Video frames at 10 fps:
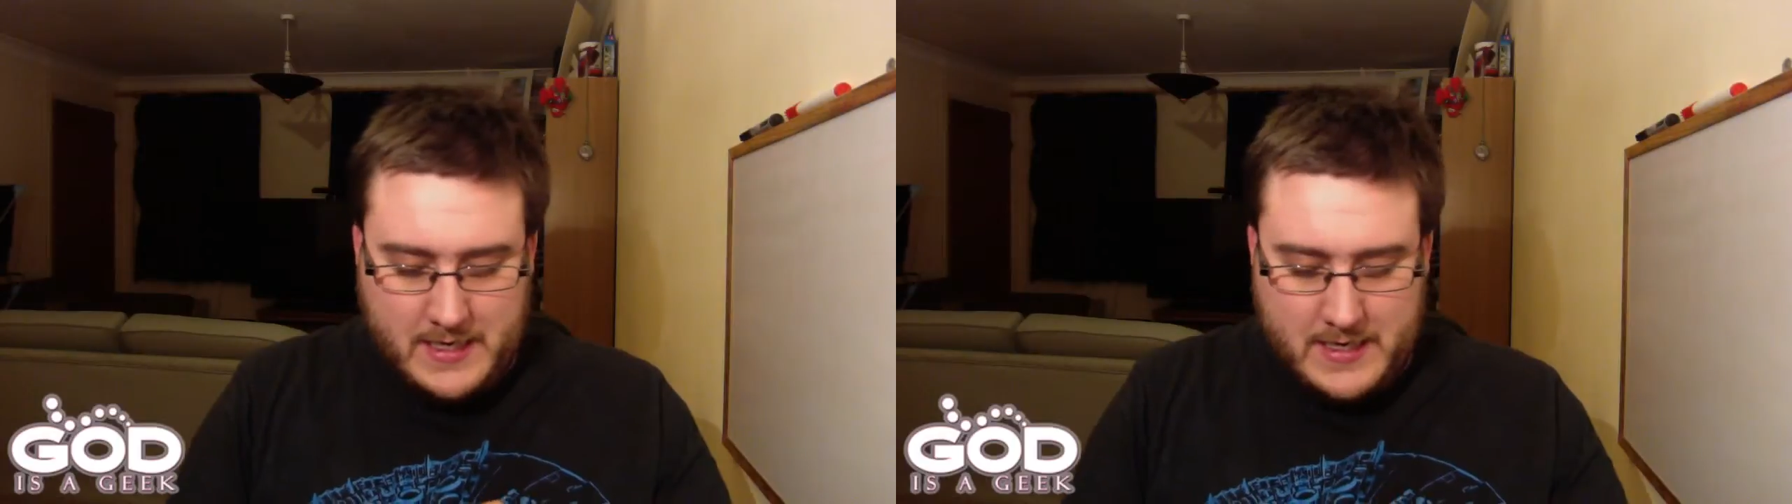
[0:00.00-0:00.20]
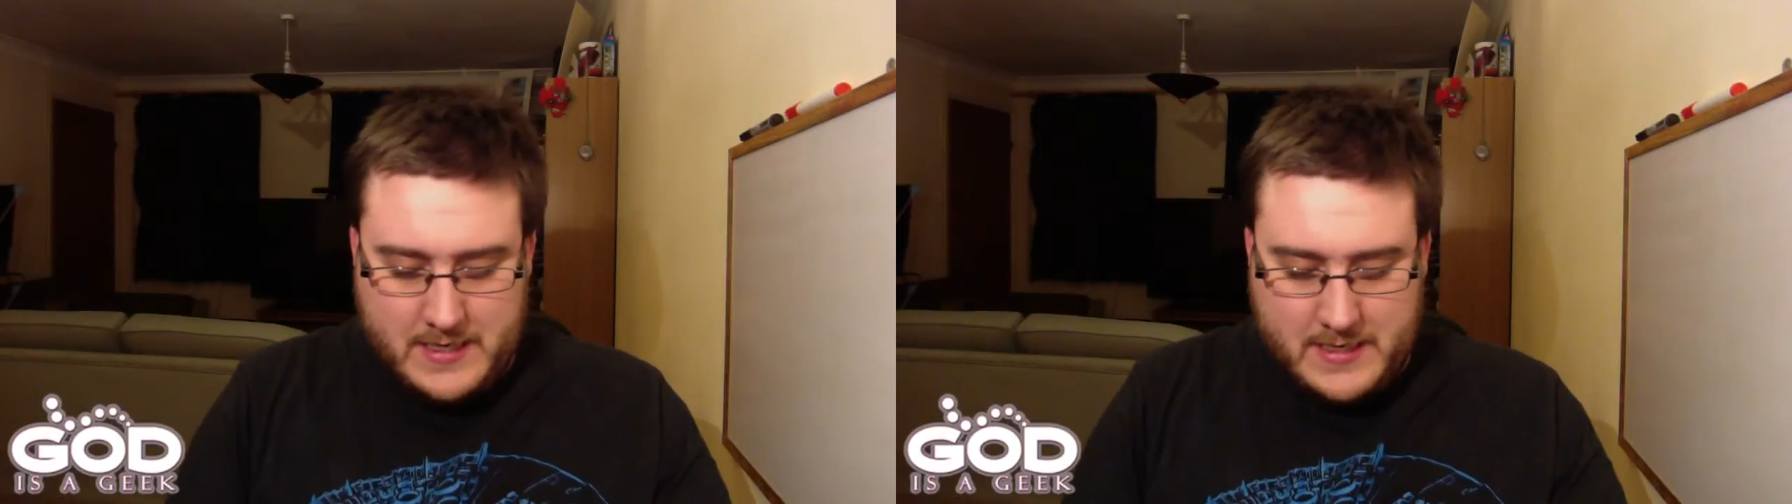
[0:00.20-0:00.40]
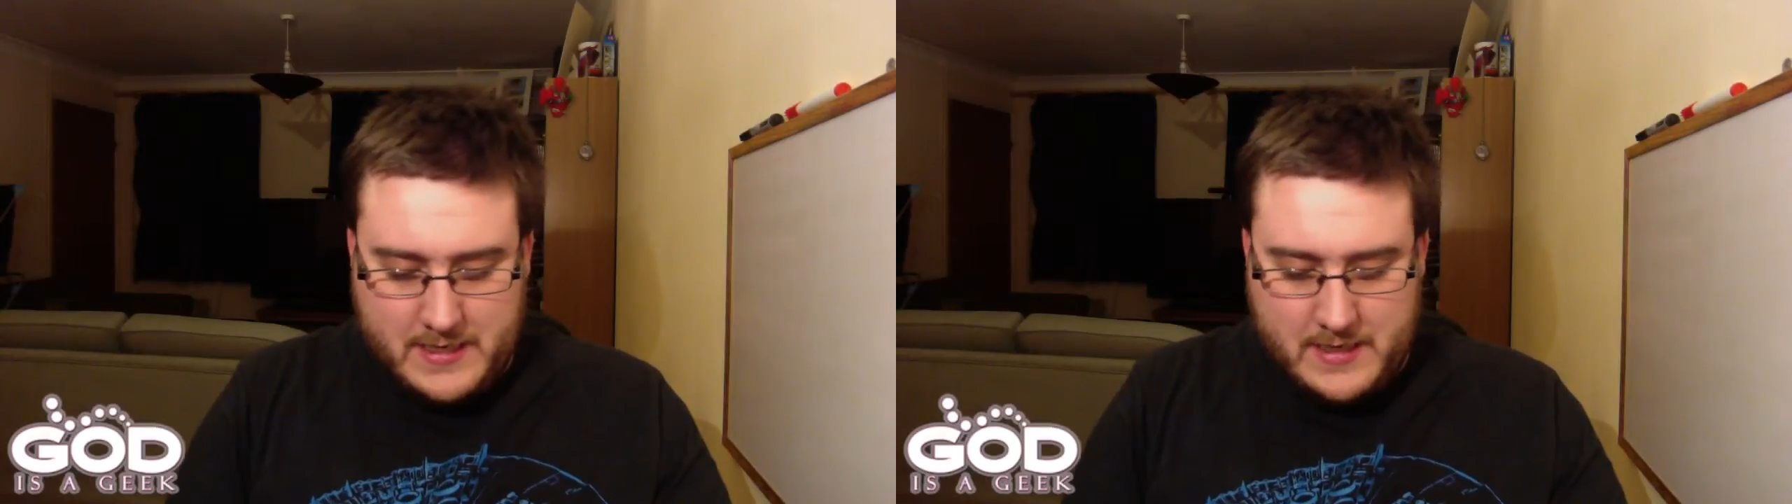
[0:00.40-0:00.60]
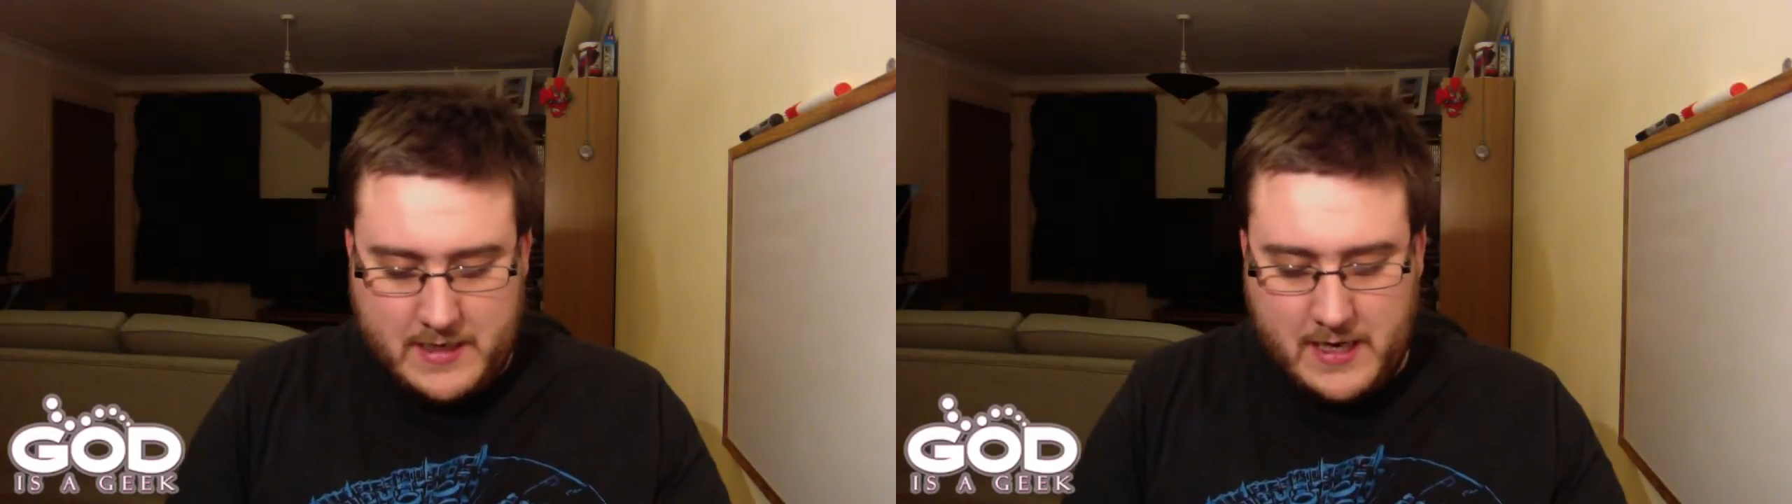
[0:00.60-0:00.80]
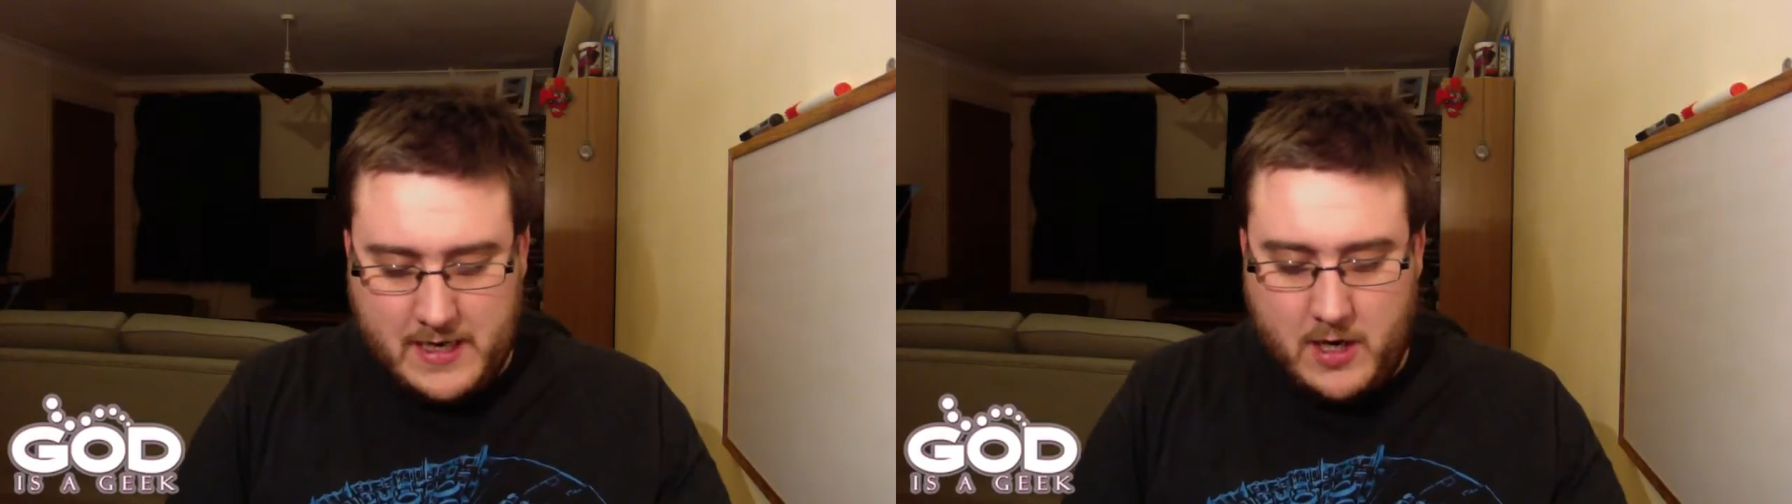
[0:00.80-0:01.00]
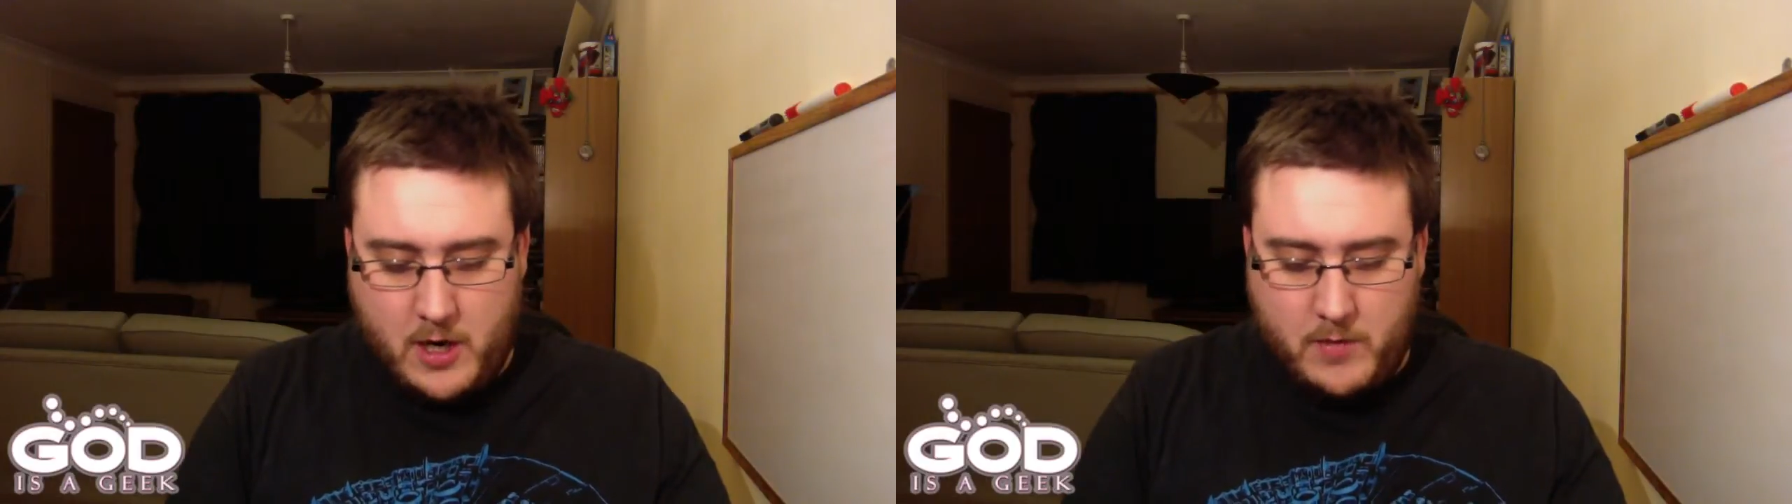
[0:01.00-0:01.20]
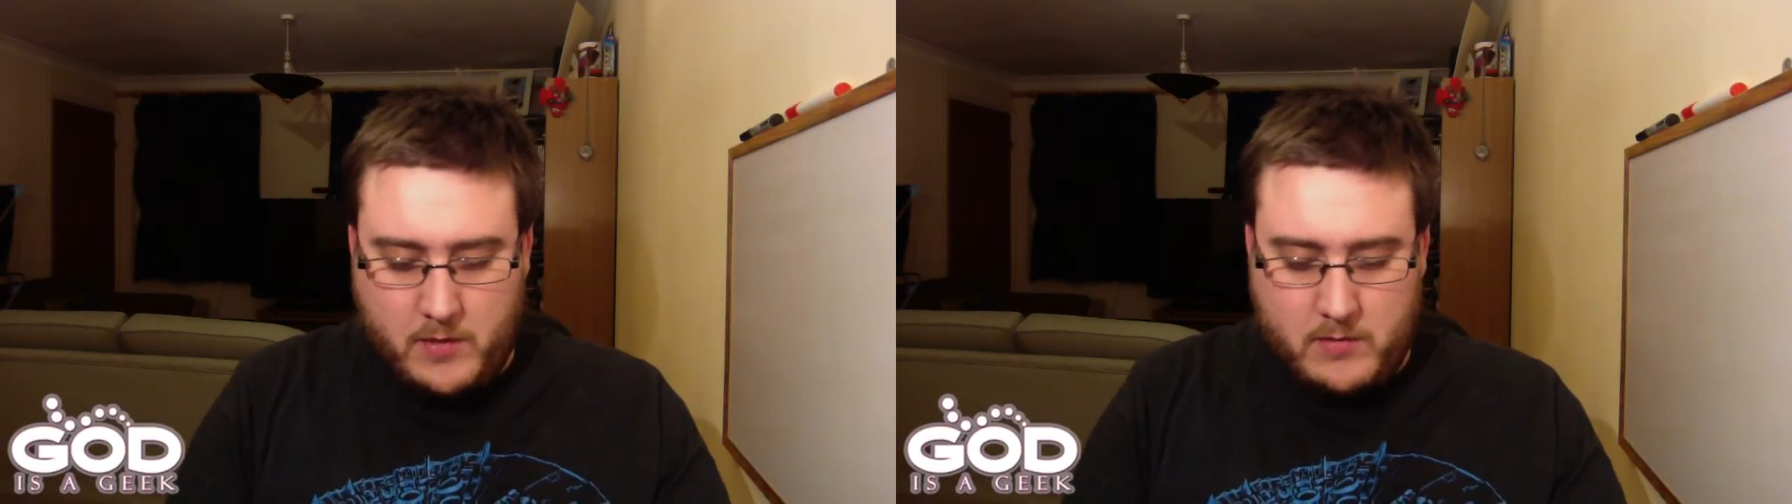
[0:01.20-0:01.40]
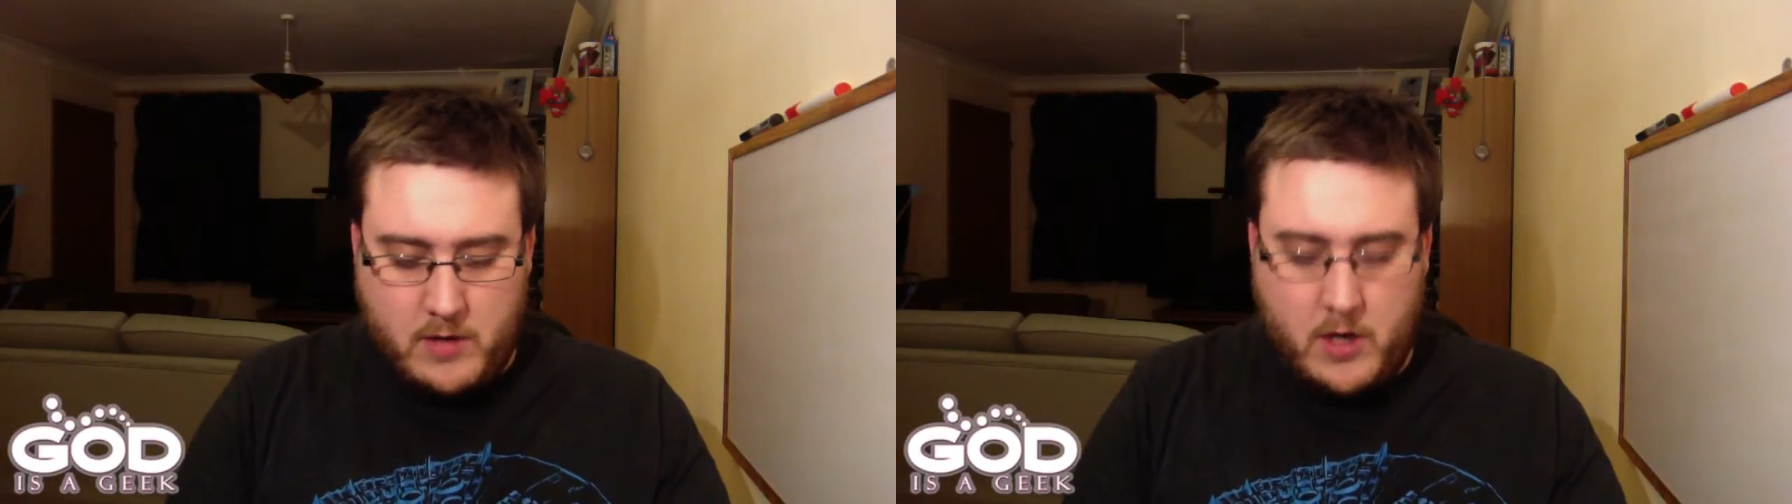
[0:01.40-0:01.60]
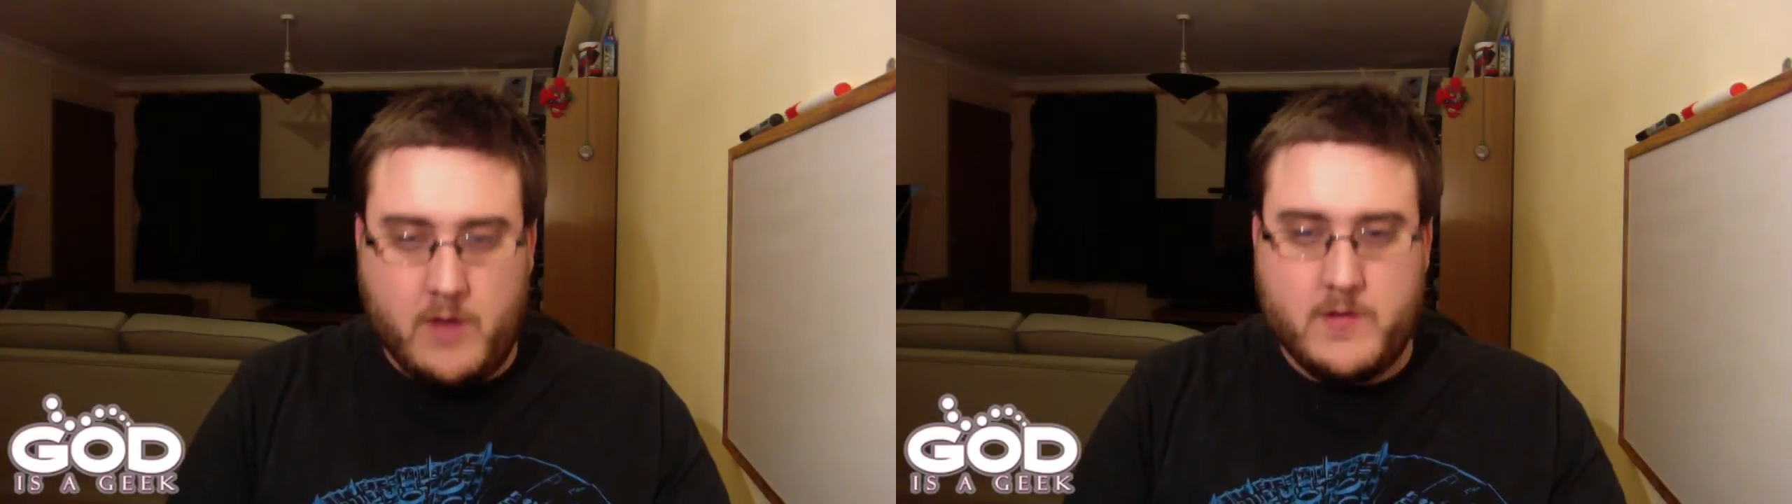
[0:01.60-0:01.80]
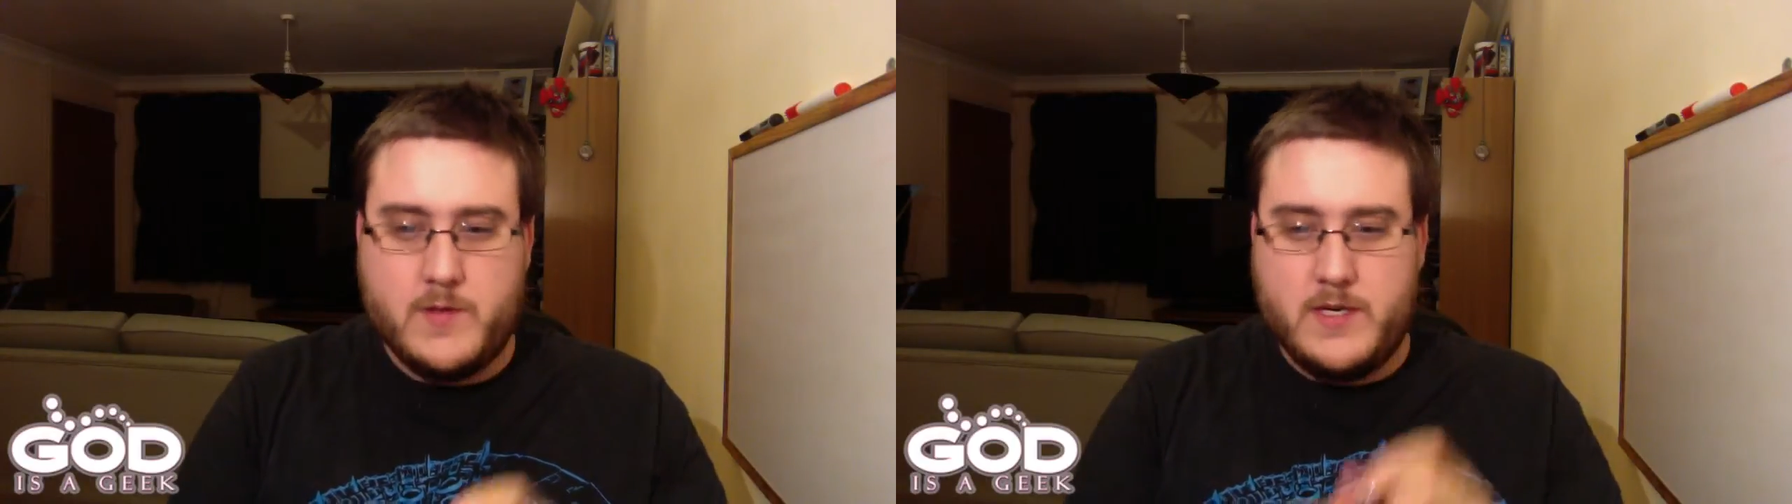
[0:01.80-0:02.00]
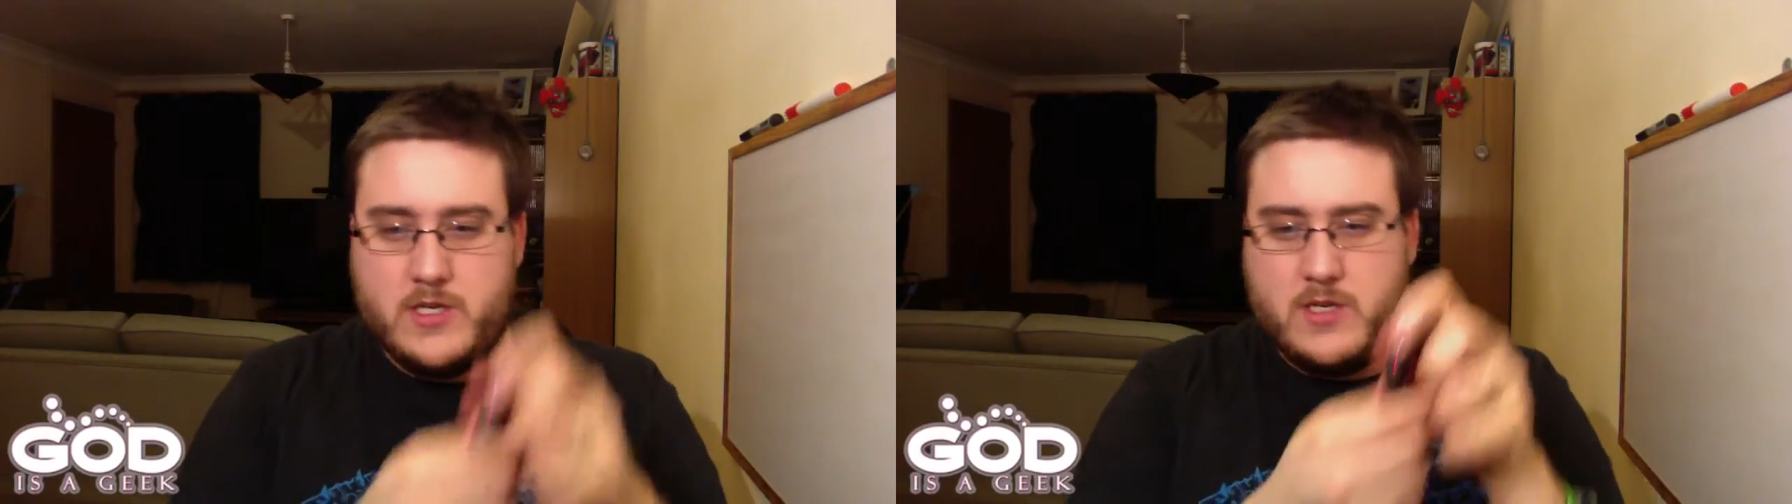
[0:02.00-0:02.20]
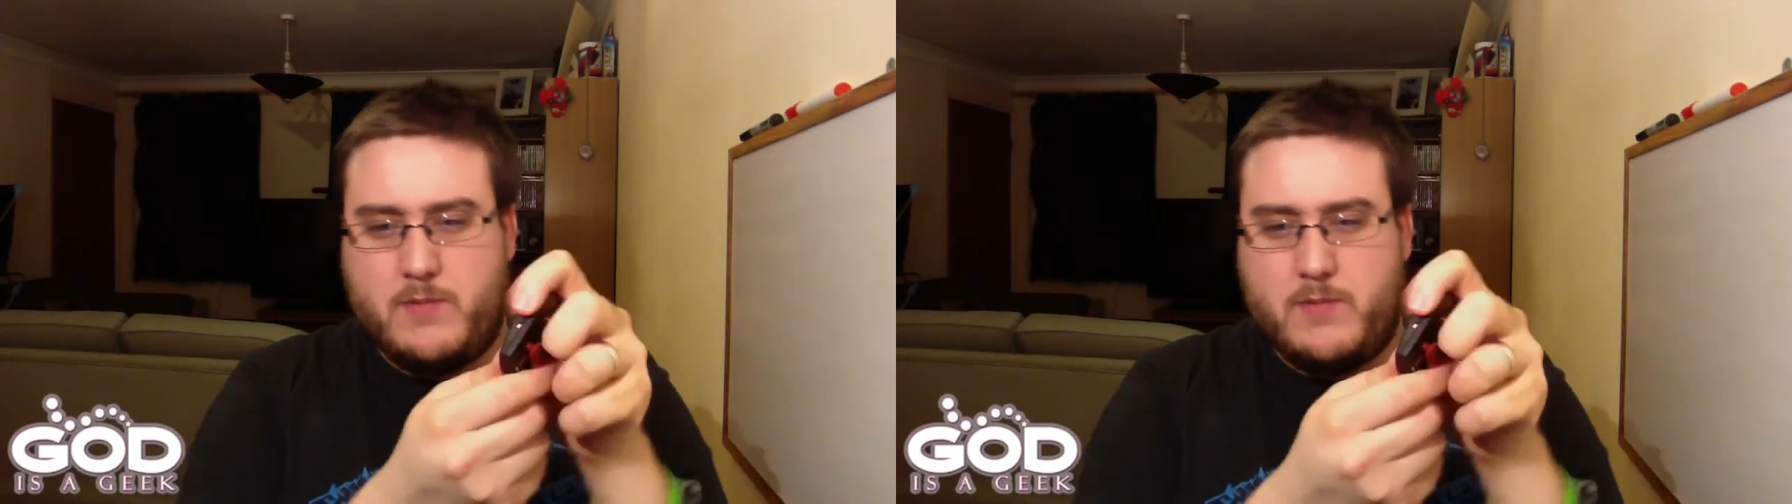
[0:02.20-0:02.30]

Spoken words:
You get your normal on-off switch.